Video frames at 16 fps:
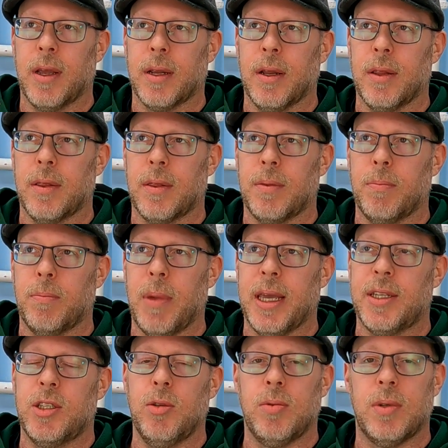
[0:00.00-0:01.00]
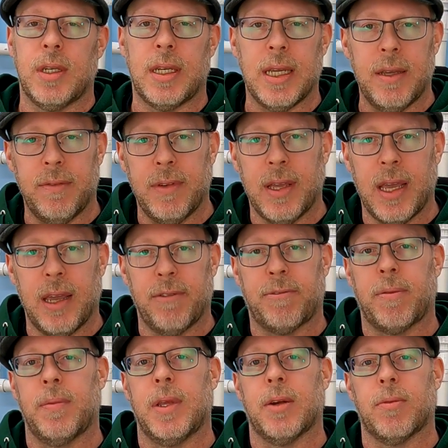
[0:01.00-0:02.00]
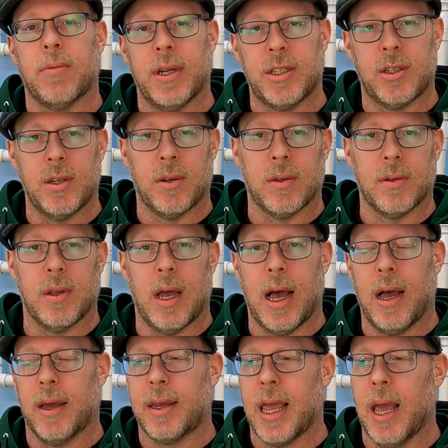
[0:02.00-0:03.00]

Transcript: it makes you deviate from the original uh,